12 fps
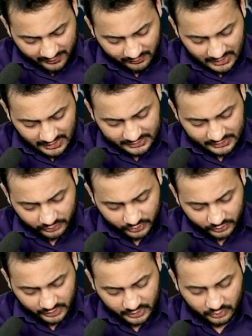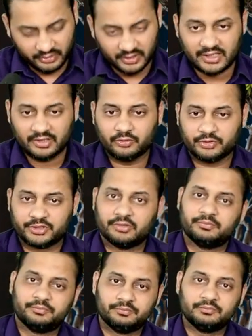will ask you to ignore that
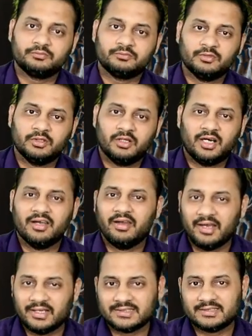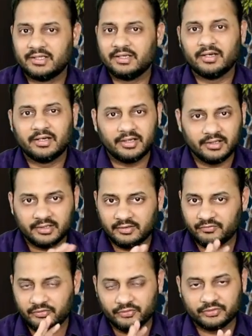question. Unnecessary getting
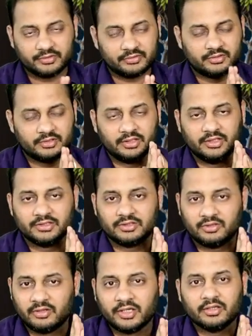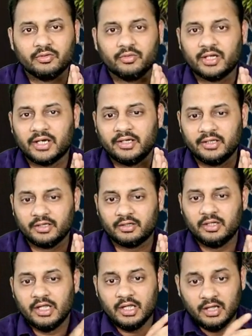confused is not a good idea.
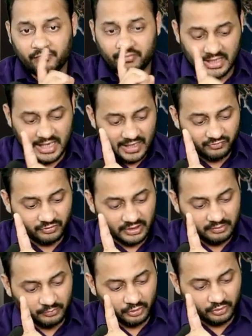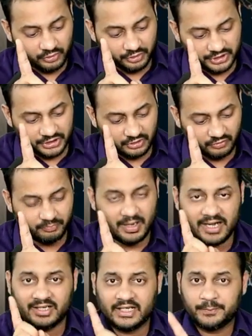We have one more question of
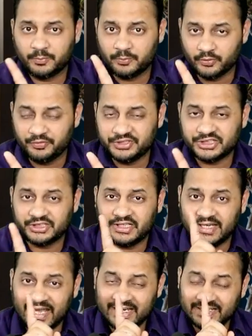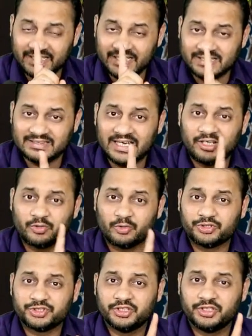bad debt provision, and in that
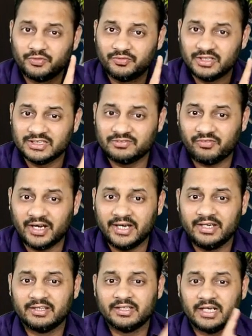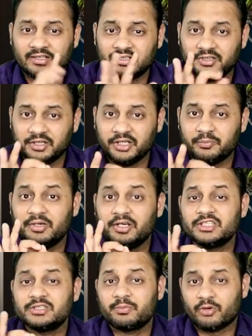question you will find that the treatment
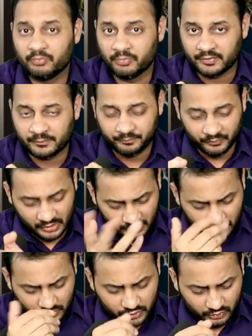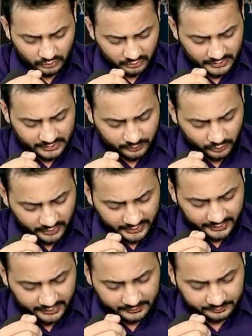is proper. So let's move ahead.